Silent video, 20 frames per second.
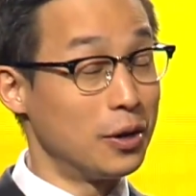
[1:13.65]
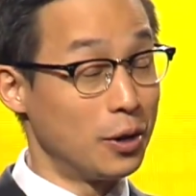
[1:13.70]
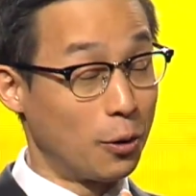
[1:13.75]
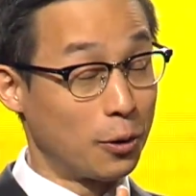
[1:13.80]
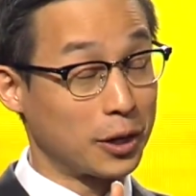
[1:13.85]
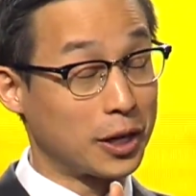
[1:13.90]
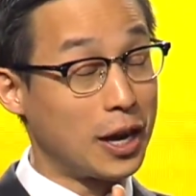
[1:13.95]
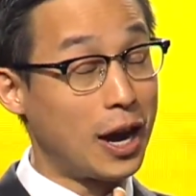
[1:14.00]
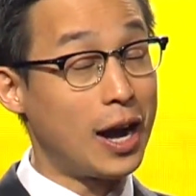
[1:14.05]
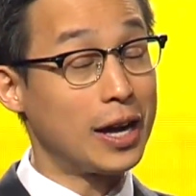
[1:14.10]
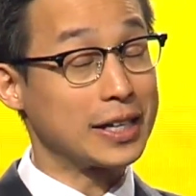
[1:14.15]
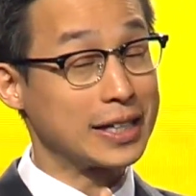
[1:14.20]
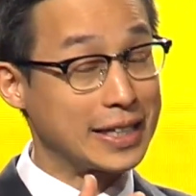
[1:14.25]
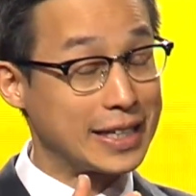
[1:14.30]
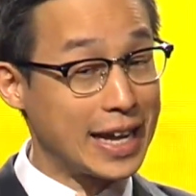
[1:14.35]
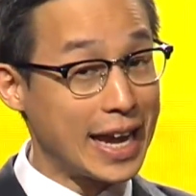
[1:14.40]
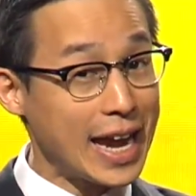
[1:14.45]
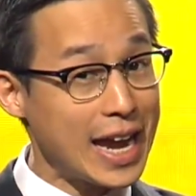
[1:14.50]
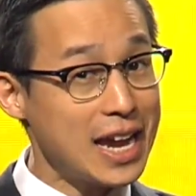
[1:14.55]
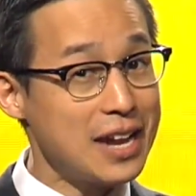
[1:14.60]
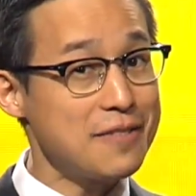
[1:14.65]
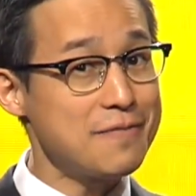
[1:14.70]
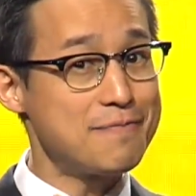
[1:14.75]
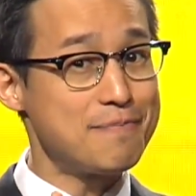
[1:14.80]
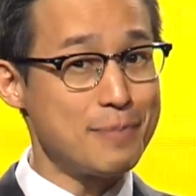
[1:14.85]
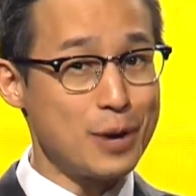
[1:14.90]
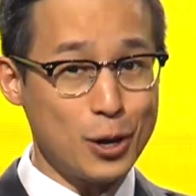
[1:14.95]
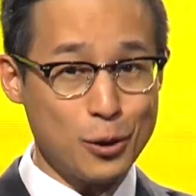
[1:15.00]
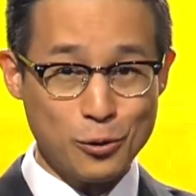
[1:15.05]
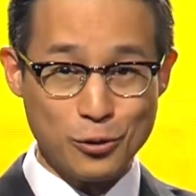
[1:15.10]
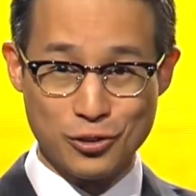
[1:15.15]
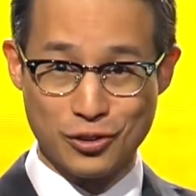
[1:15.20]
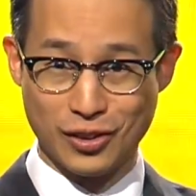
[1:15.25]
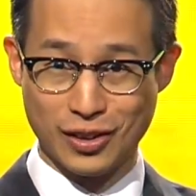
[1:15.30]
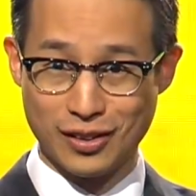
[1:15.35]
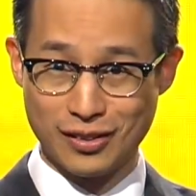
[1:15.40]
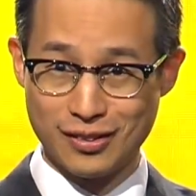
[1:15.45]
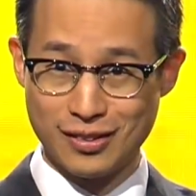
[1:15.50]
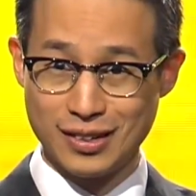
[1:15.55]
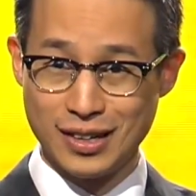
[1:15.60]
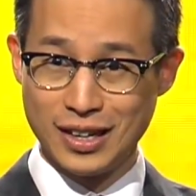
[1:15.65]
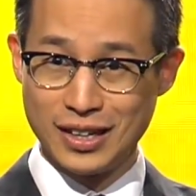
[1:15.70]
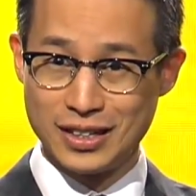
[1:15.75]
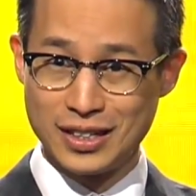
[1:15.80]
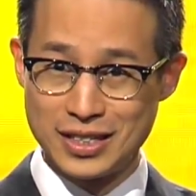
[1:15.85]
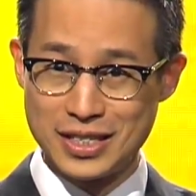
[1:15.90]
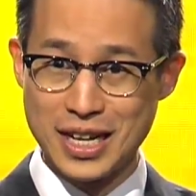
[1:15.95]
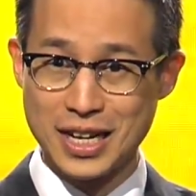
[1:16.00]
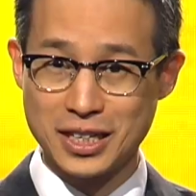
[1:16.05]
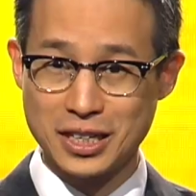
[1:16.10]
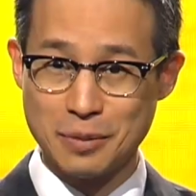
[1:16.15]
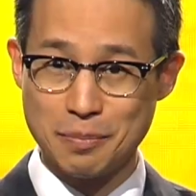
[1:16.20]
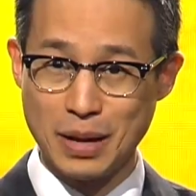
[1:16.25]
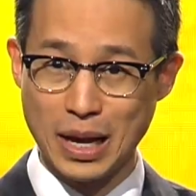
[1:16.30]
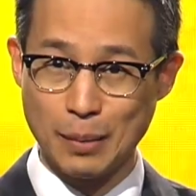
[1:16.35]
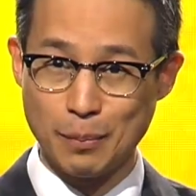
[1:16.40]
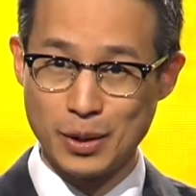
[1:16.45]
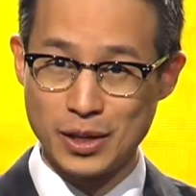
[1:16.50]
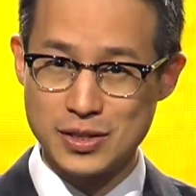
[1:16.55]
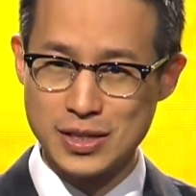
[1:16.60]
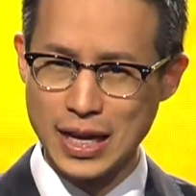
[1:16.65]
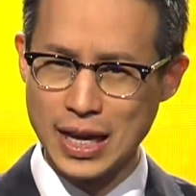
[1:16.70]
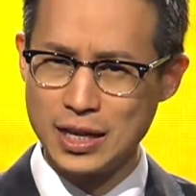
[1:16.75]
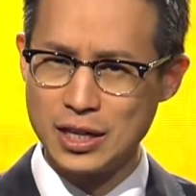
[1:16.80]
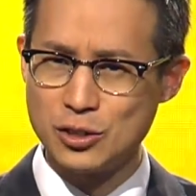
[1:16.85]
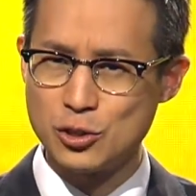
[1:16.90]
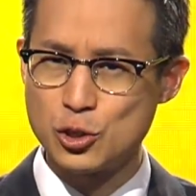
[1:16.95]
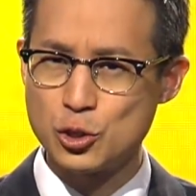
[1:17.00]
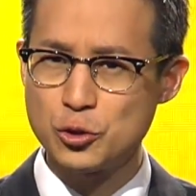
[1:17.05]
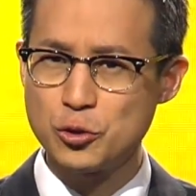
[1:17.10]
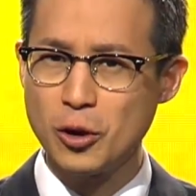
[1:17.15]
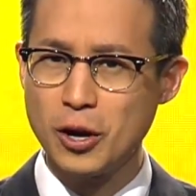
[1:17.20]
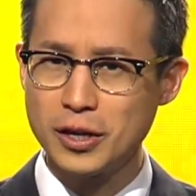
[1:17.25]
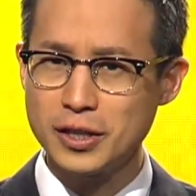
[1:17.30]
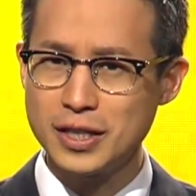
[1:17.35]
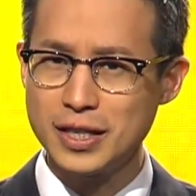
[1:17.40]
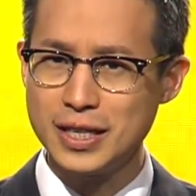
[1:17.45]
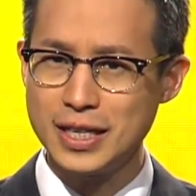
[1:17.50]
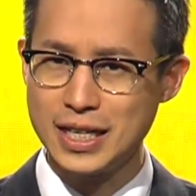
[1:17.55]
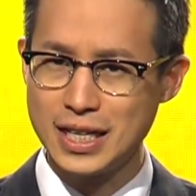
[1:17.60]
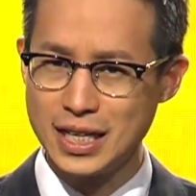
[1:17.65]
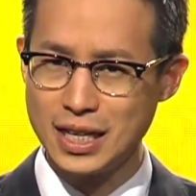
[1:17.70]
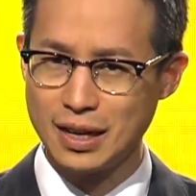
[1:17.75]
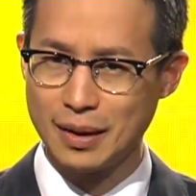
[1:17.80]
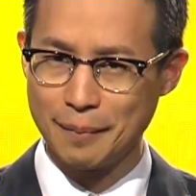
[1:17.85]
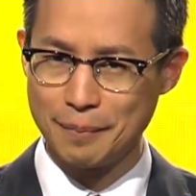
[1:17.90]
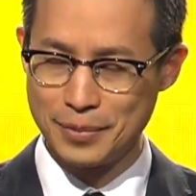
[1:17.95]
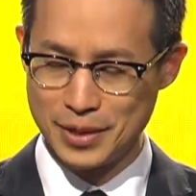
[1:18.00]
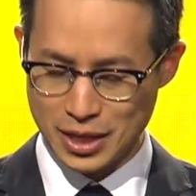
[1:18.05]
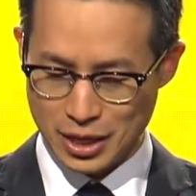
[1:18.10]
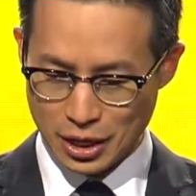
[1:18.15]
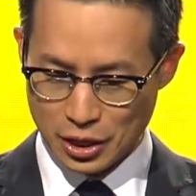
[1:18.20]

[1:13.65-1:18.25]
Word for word: or God gave Moses the Ten Commandments and instructed him